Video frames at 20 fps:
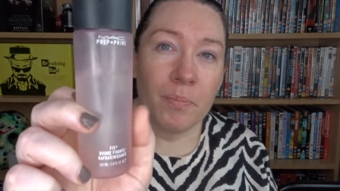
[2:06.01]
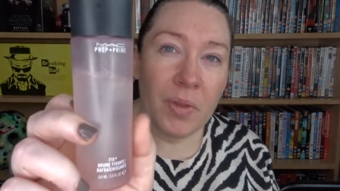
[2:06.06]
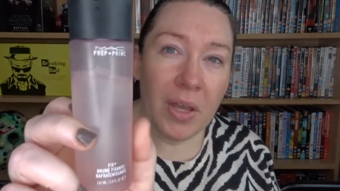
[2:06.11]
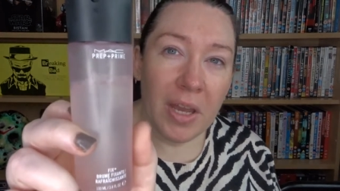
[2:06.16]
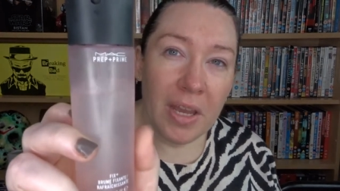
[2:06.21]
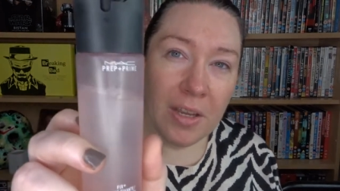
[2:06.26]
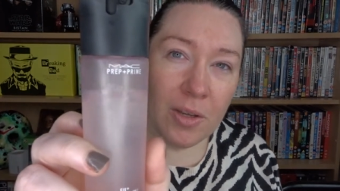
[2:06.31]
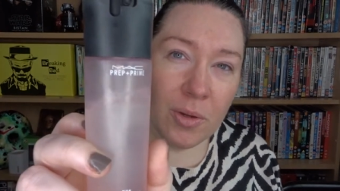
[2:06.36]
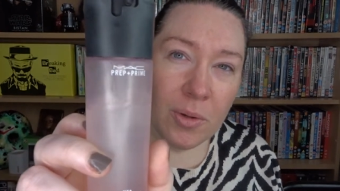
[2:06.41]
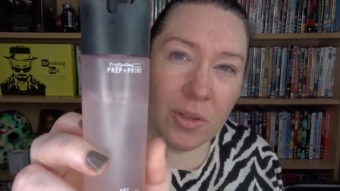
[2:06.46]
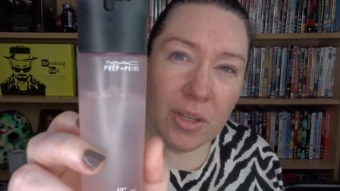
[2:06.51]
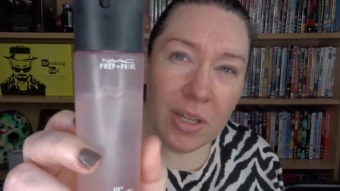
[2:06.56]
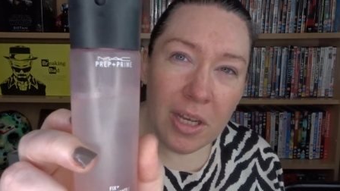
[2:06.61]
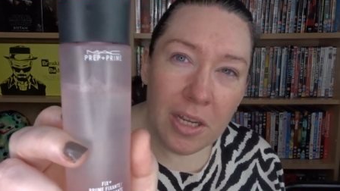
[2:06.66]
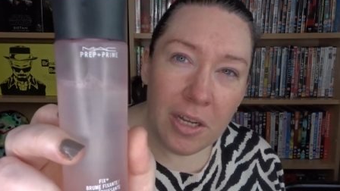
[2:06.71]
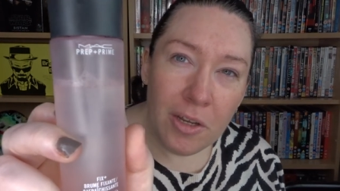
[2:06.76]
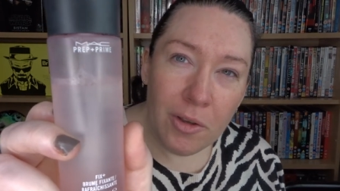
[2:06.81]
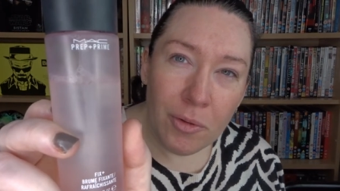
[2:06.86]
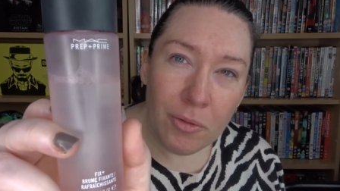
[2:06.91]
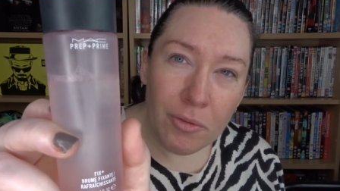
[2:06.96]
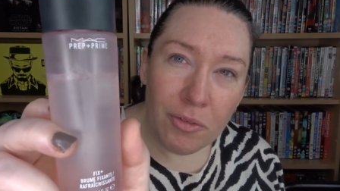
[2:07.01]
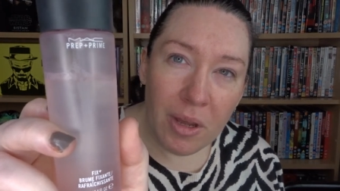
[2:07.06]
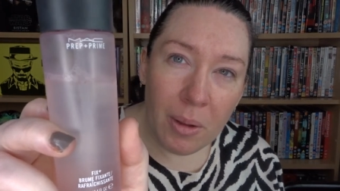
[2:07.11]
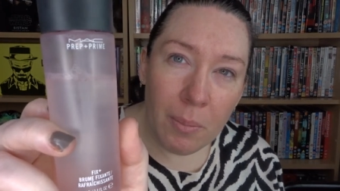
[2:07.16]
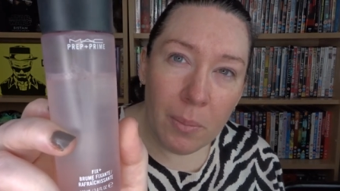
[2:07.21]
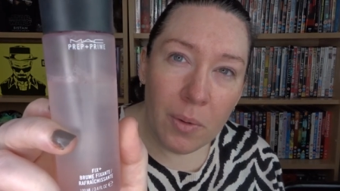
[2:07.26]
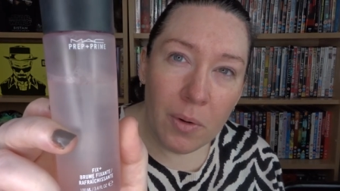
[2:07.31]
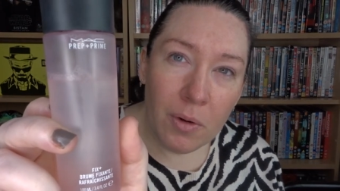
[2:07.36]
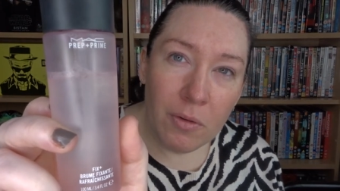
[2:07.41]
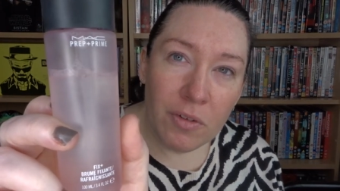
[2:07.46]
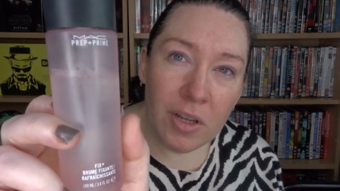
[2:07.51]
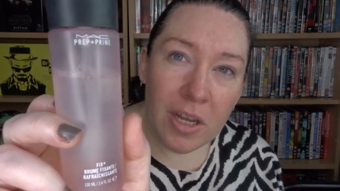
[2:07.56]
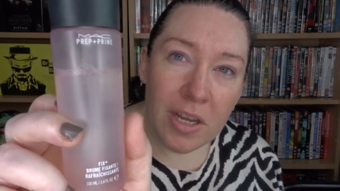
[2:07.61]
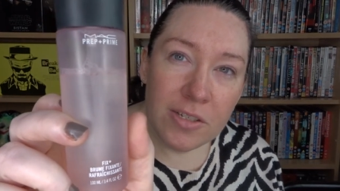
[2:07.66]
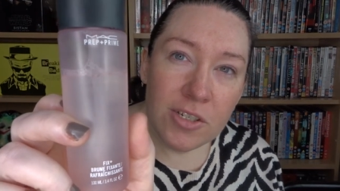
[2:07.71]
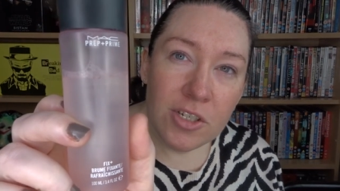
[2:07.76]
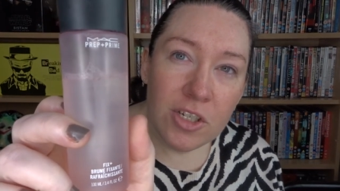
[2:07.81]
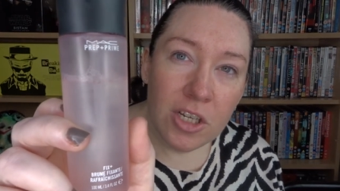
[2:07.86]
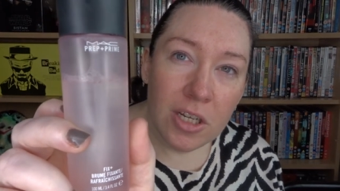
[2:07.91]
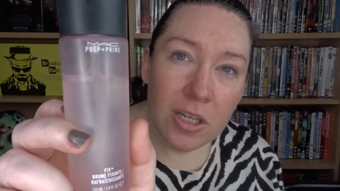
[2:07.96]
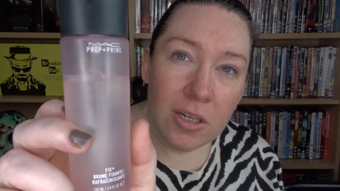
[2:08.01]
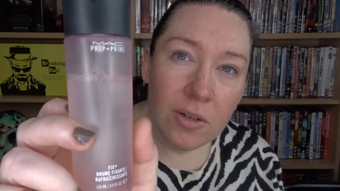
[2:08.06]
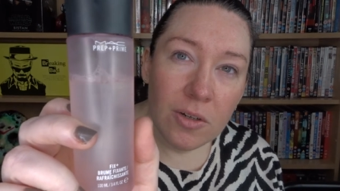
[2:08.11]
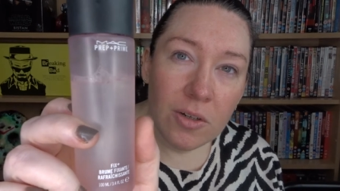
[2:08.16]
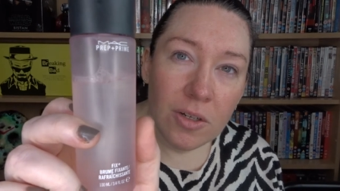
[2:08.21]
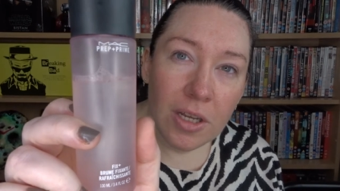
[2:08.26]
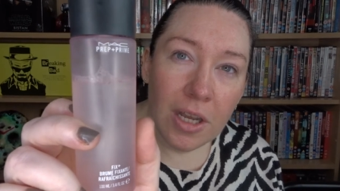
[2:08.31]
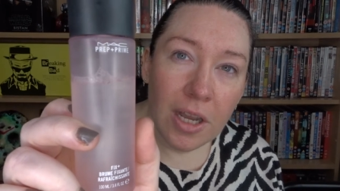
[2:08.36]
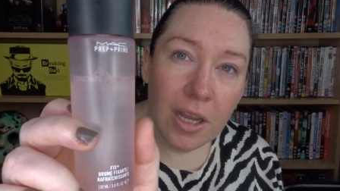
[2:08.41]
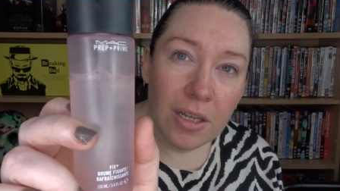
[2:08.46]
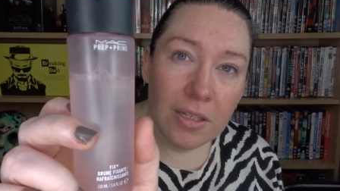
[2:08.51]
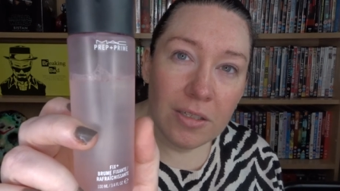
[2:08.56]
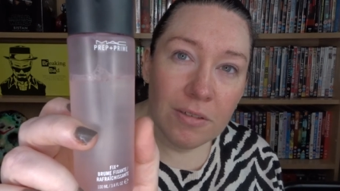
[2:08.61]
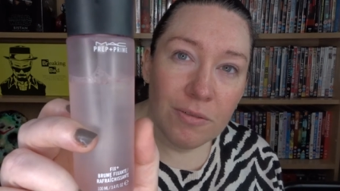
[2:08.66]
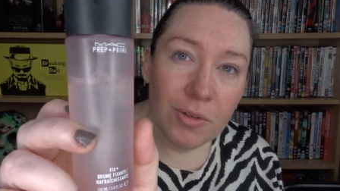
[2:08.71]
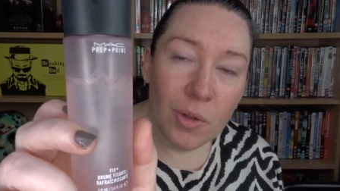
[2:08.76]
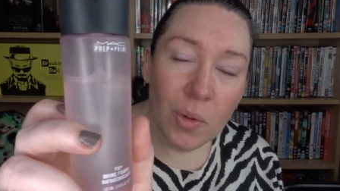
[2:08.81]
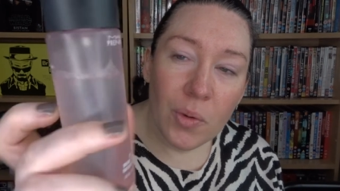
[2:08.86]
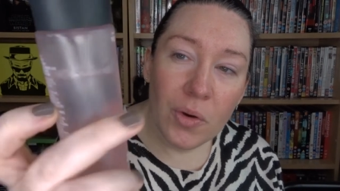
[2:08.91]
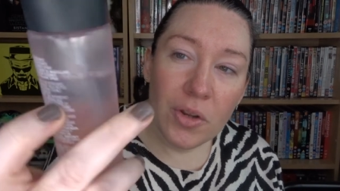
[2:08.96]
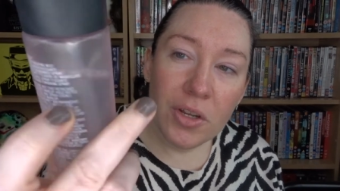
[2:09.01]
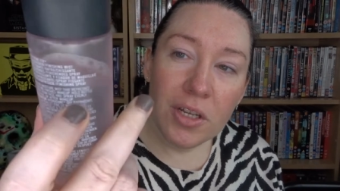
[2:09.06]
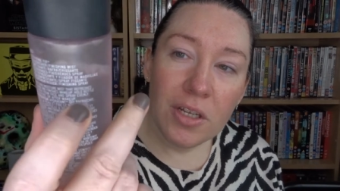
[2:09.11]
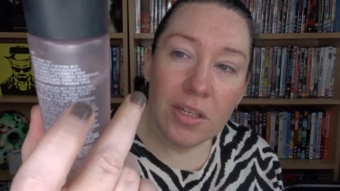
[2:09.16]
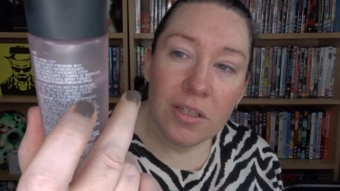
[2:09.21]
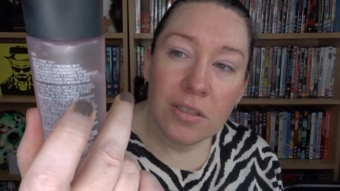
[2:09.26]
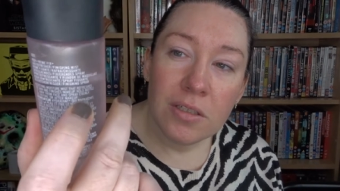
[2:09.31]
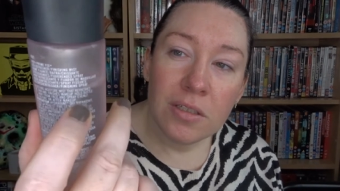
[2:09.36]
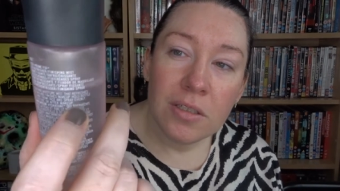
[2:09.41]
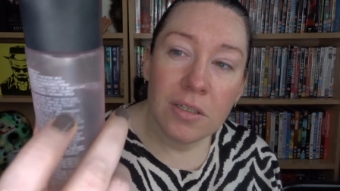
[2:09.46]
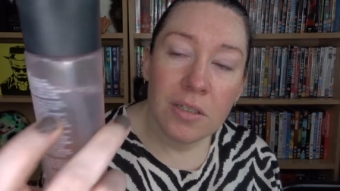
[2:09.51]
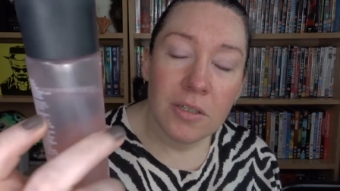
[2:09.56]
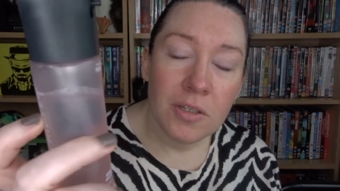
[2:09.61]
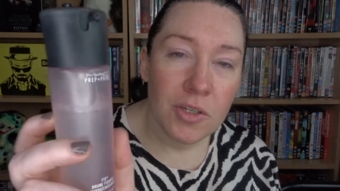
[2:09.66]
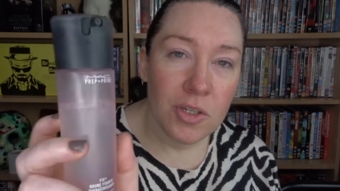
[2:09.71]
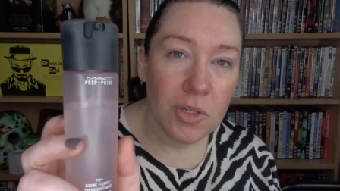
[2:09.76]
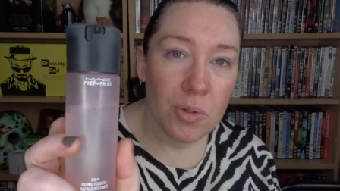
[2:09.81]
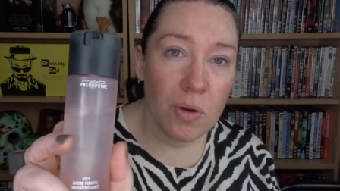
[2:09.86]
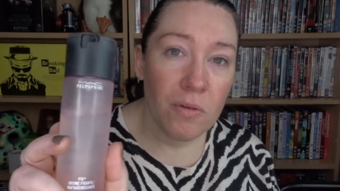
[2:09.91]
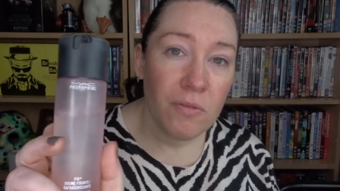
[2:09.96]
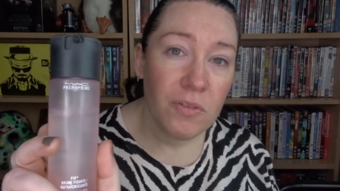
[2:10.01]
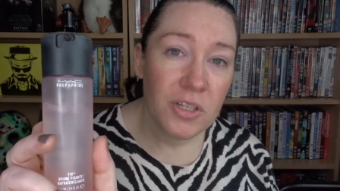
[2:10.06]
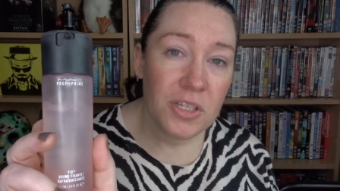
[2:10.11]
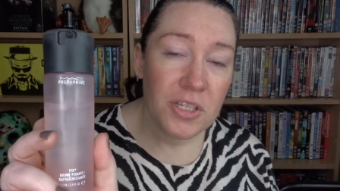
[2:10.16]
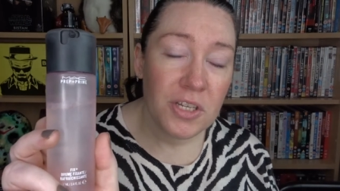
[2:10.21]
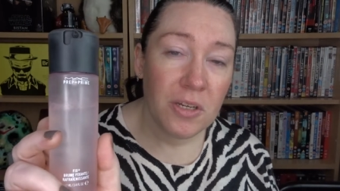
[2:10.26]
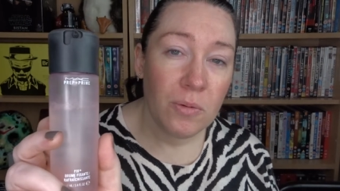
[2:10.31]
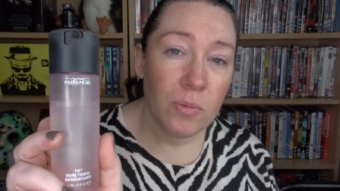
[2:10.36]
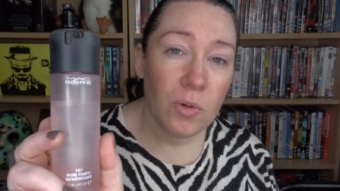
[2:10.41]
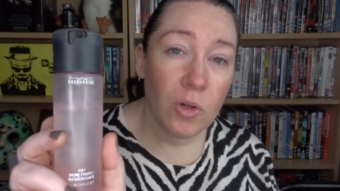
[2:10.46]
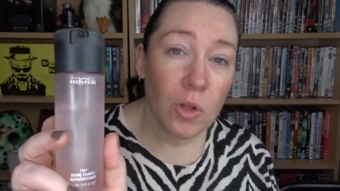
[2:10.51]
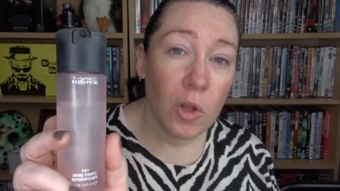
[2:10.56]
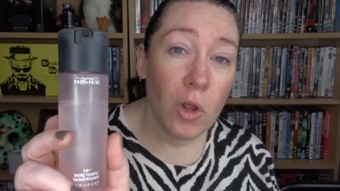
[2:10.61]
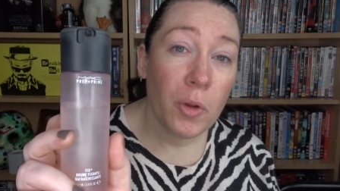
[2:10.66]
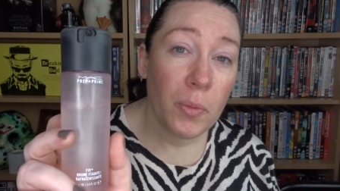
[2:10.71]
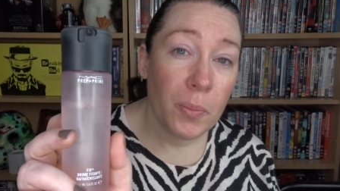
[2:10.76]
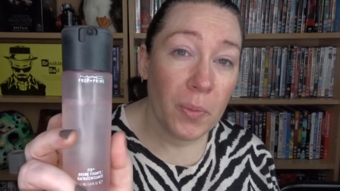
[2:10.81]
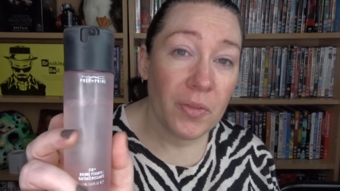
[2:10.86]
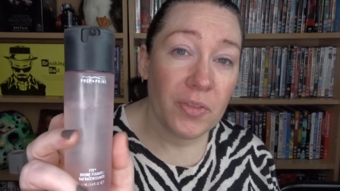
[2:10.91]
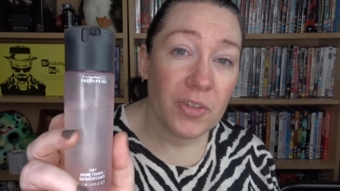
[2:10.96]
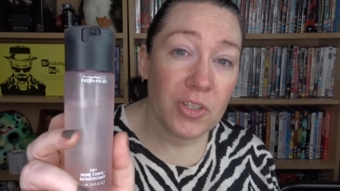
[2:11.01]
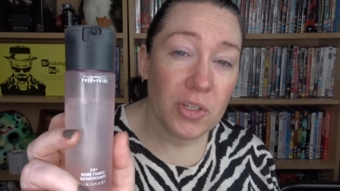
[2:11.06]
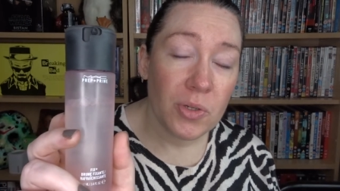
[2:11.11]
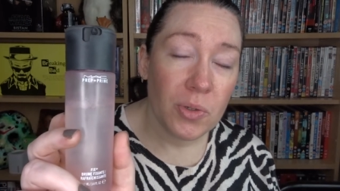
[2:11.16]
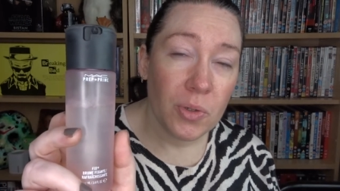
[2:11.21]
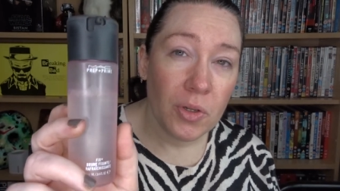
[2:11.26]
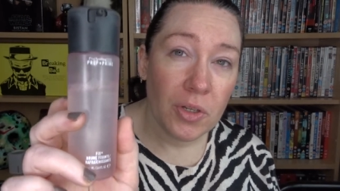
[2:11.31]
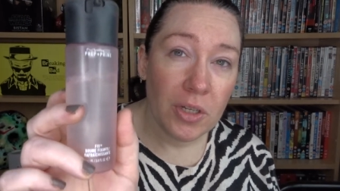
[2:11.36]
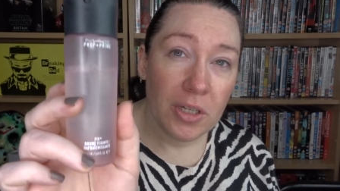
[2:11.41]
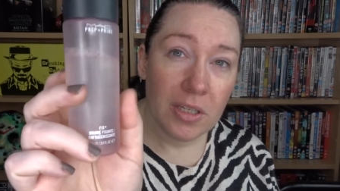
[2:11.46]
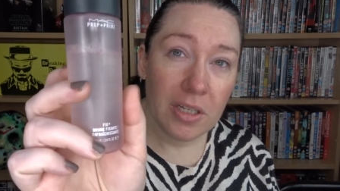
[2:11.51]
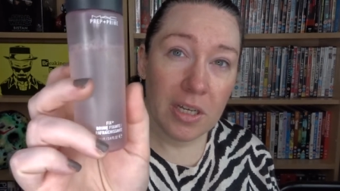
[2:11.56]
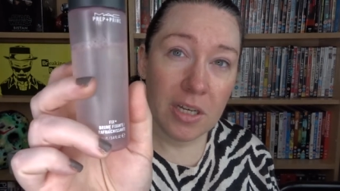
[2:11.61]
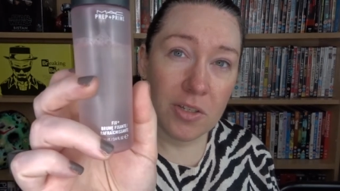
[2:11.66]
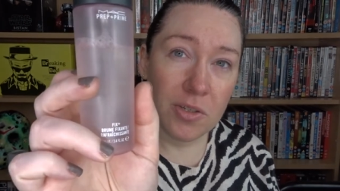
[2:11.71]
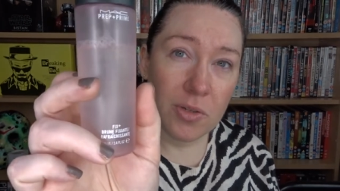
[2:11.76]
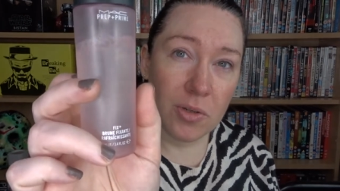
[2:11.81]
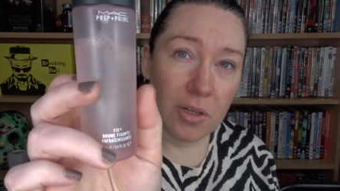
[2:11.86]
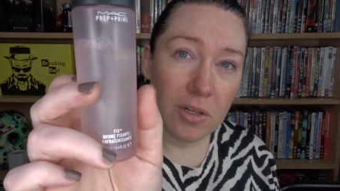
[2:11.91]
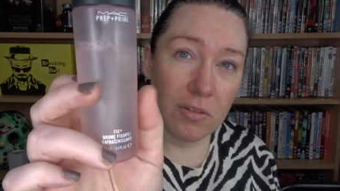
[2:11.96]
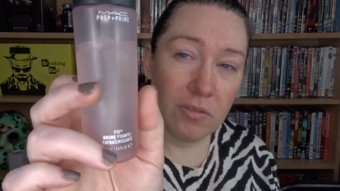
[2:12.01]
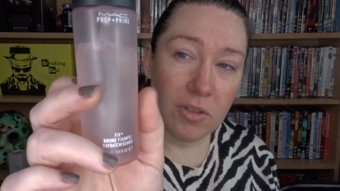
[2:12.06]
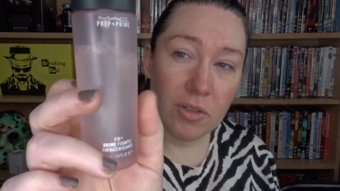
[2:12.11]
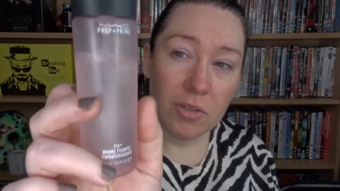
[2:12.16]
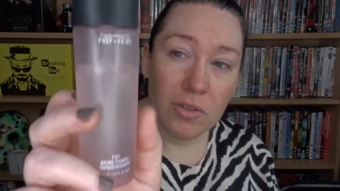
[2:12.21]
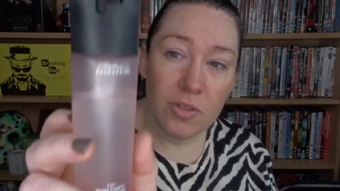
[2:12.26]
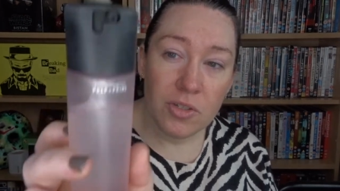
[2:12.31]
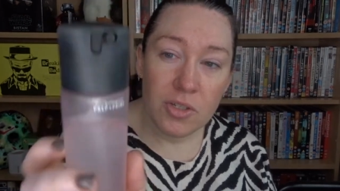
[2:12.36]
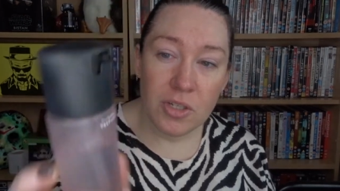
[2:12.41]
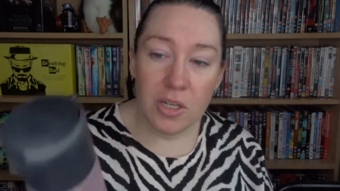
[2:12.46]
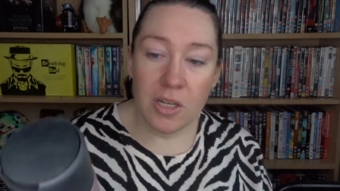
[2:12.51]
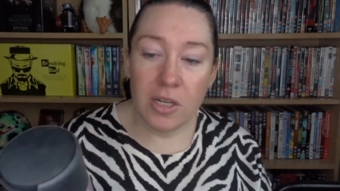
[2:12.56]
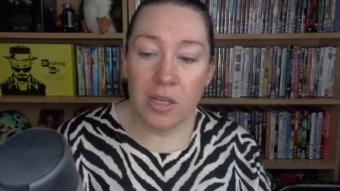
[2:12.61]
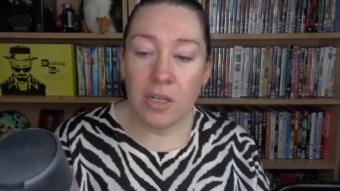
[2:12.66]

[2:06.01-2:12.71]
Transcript: I got that in November of last year in Florida, so obviously we're a lot of months on and that's all I've used